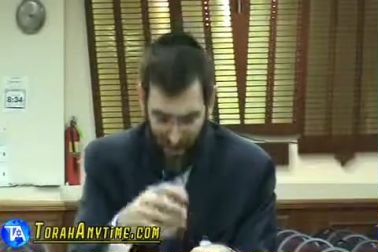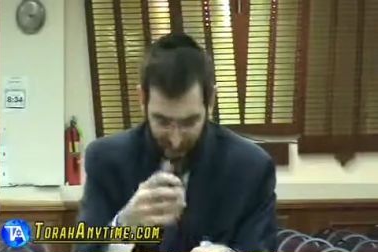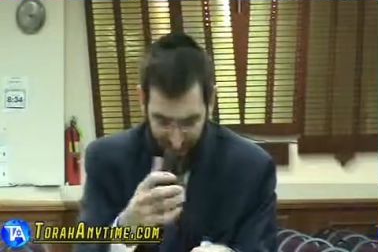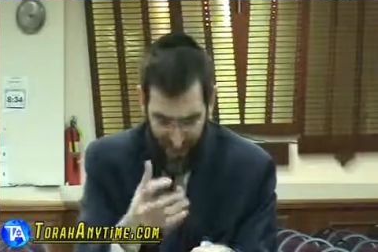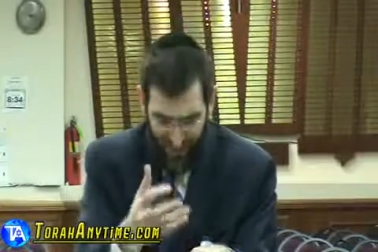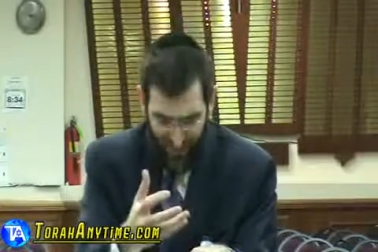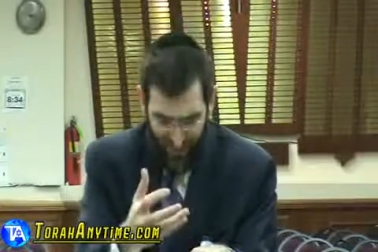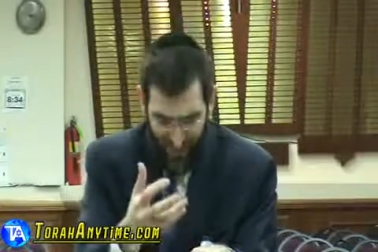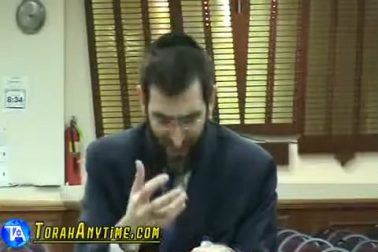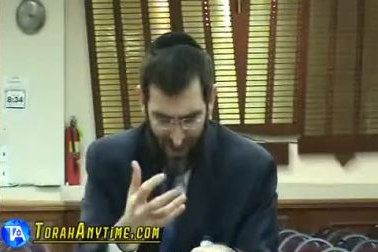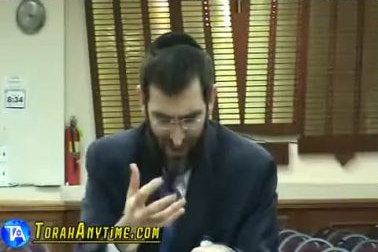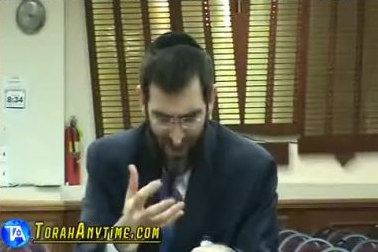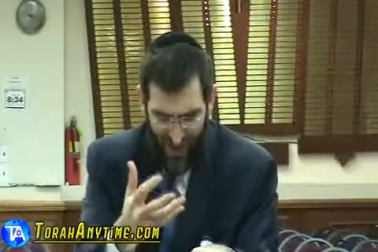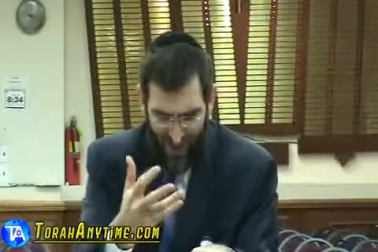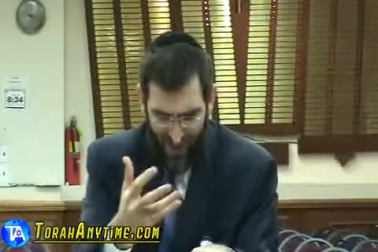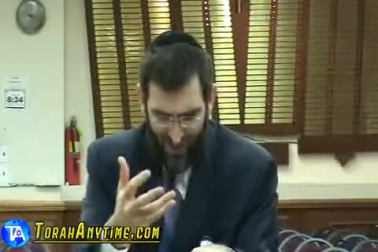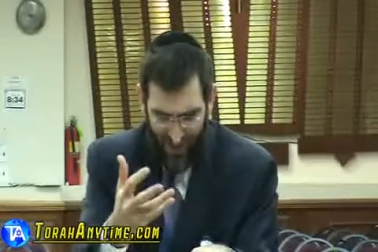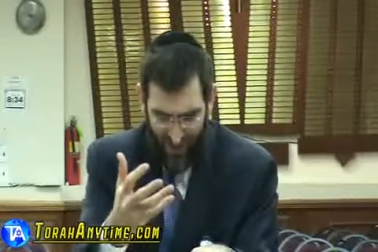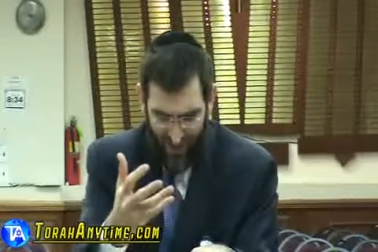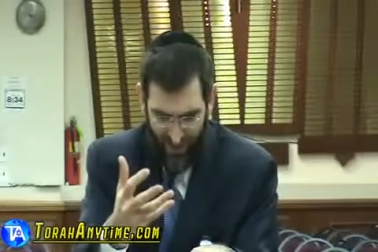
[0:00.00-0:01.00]
My, my
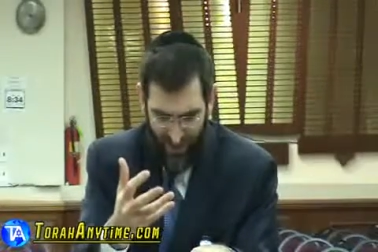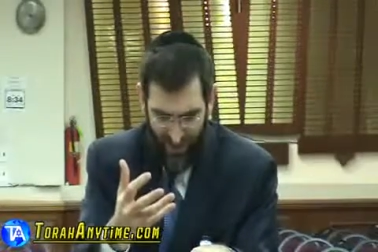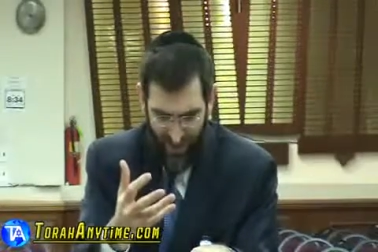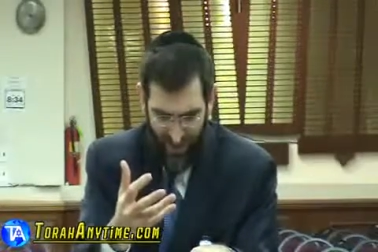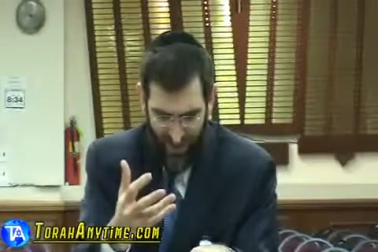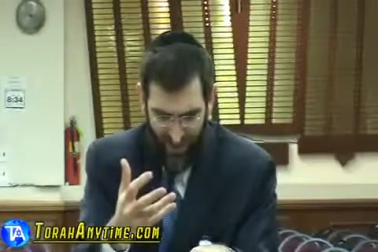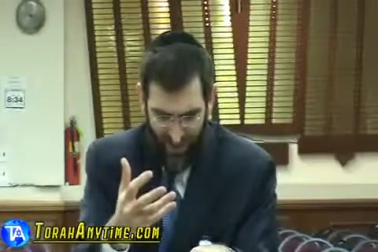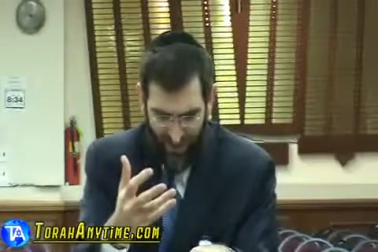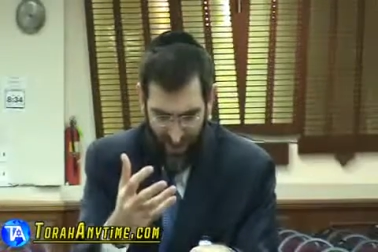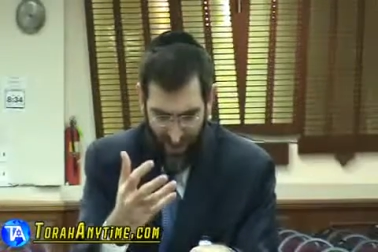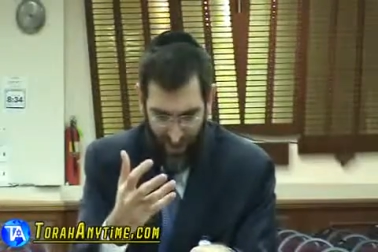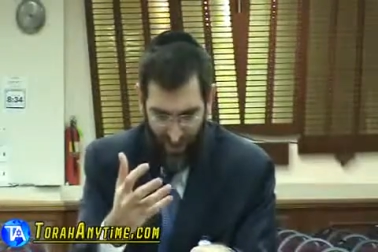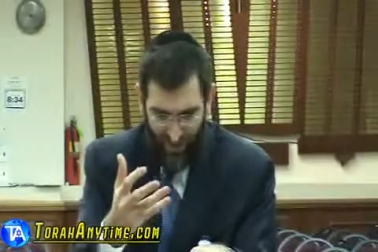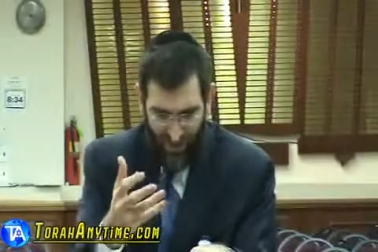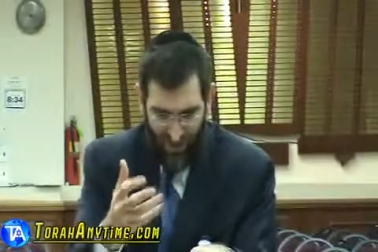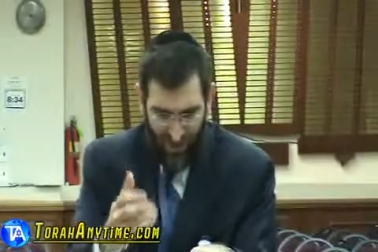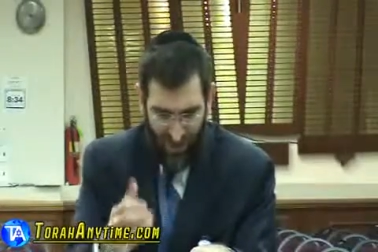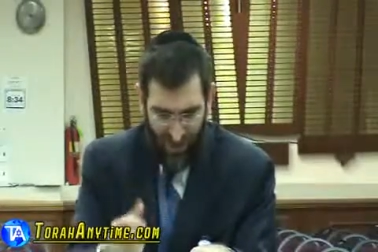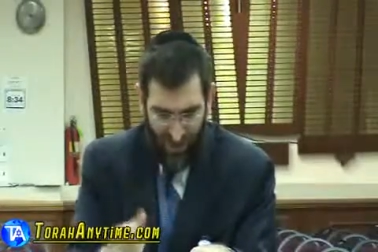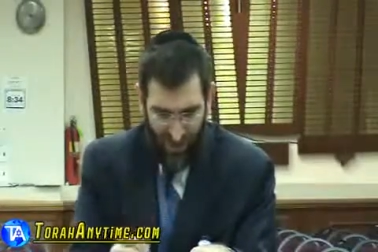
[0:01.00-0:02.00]
son,
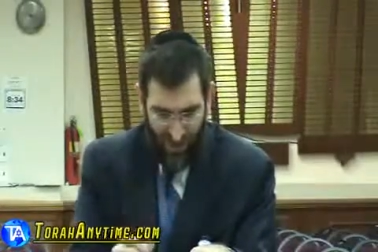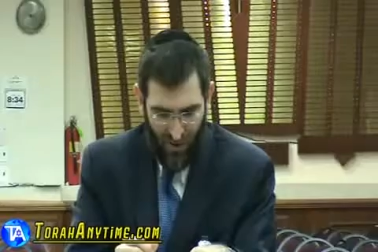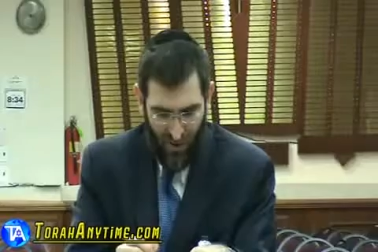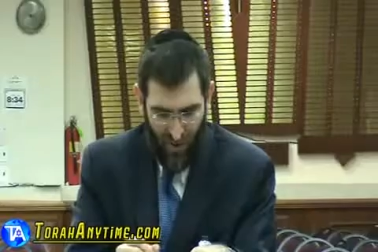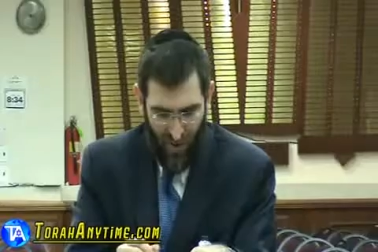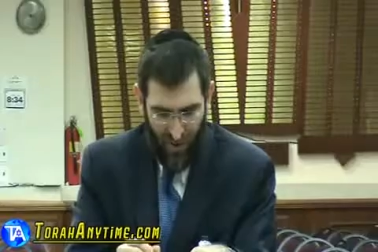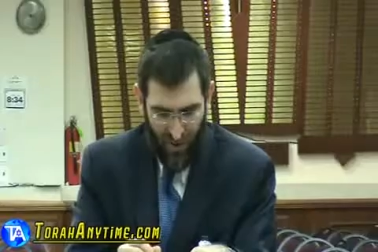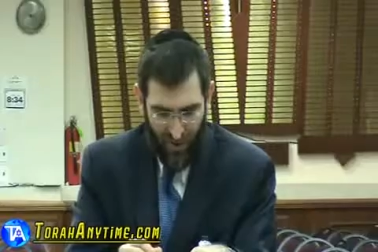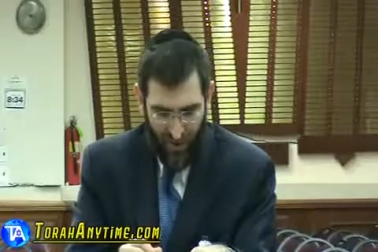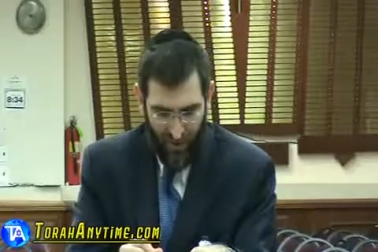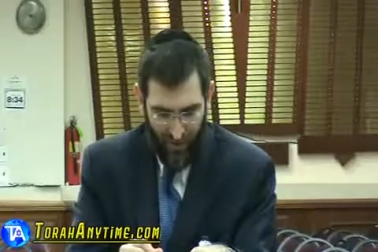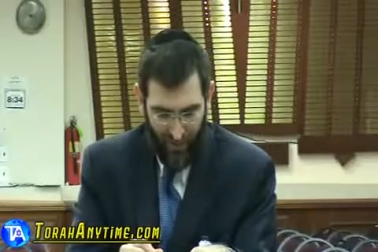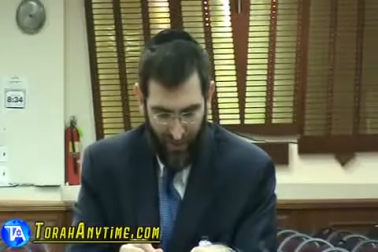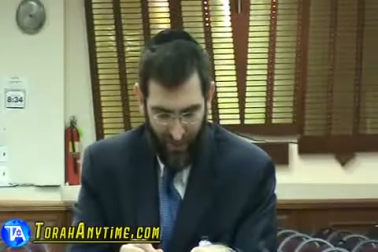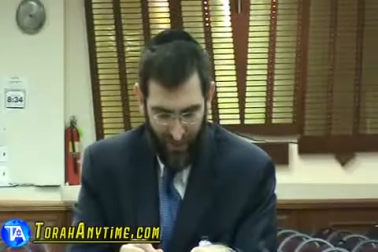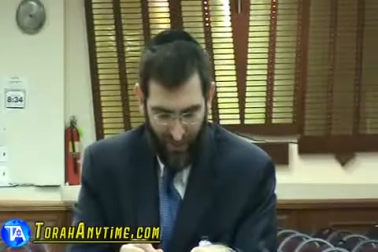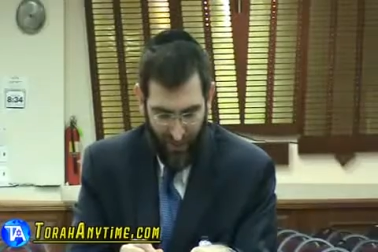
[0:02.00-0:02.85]
what is it that you want?